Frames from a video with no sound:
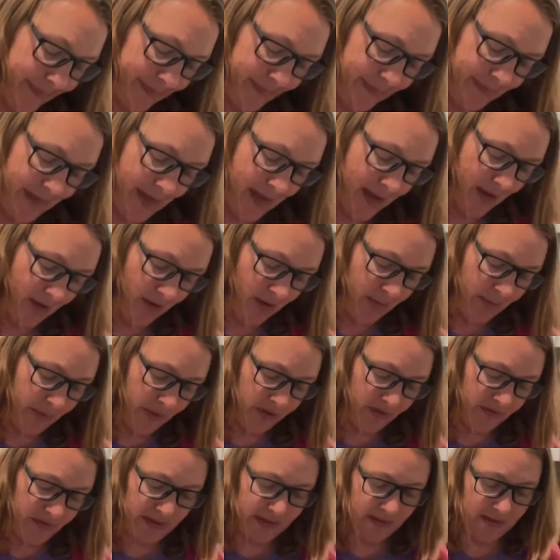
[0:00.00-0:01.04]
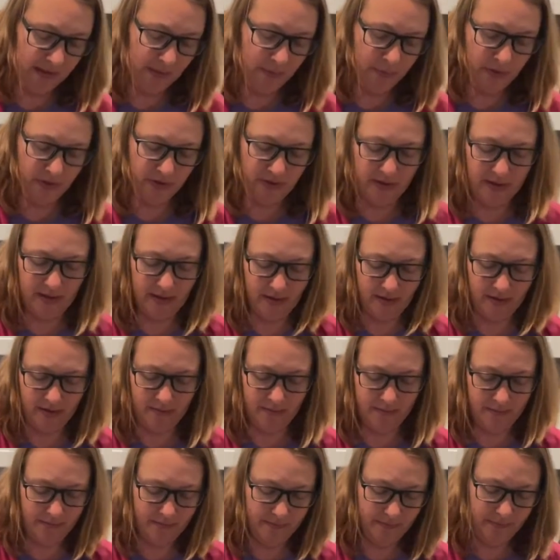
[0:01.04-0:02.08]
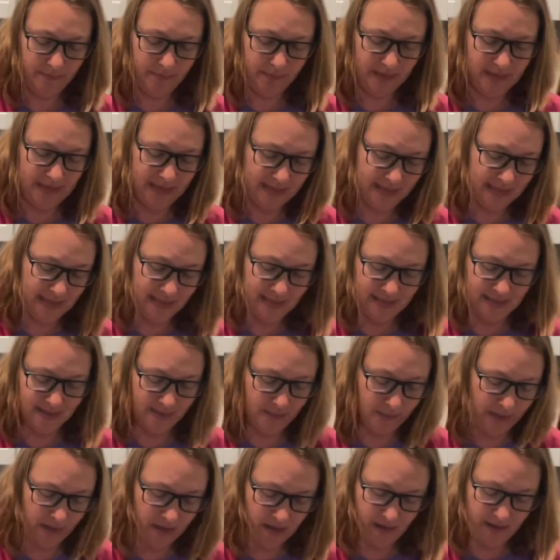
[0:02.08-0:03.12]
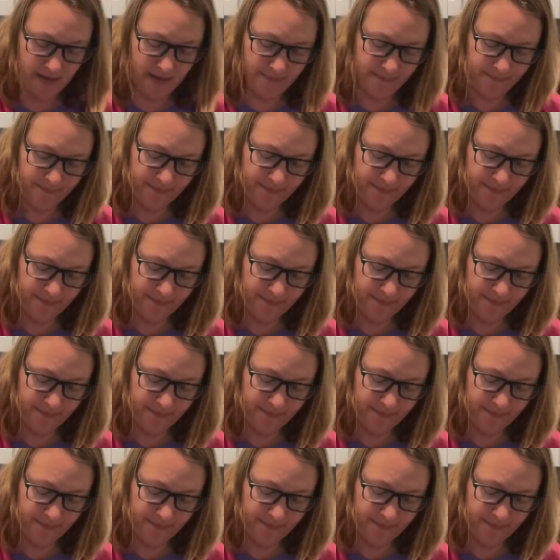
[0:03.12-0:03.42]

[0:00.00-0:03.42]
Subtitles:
not all perfectly pure or blended in, it'll be all right.